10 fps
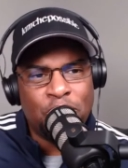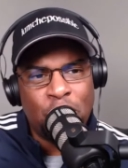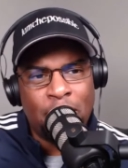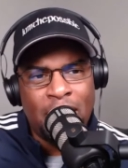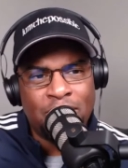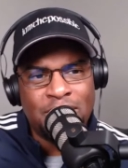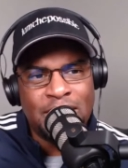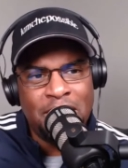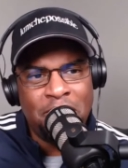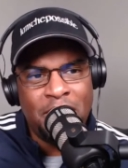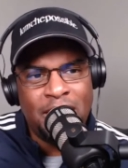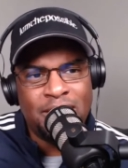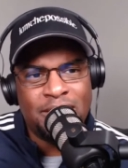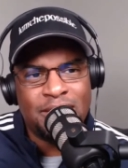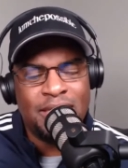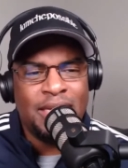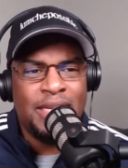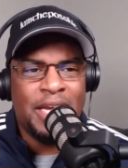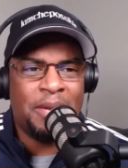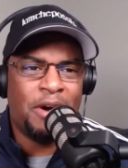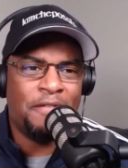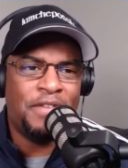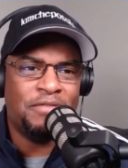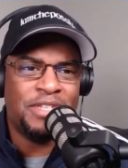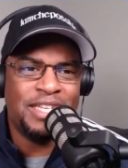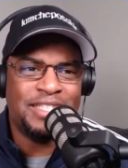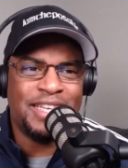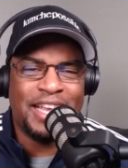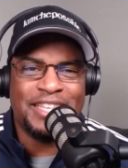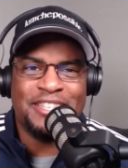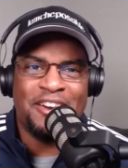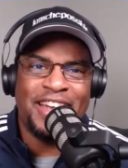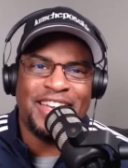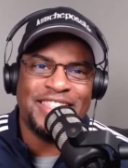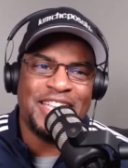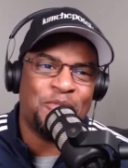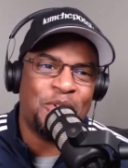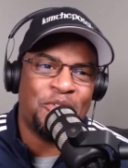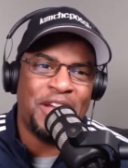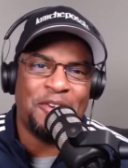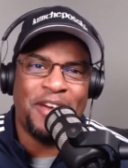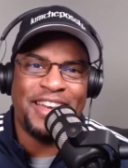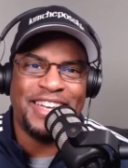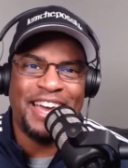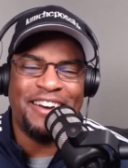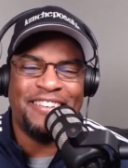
to about 10 minutes and about 15 seconds all right because that's where we're at right now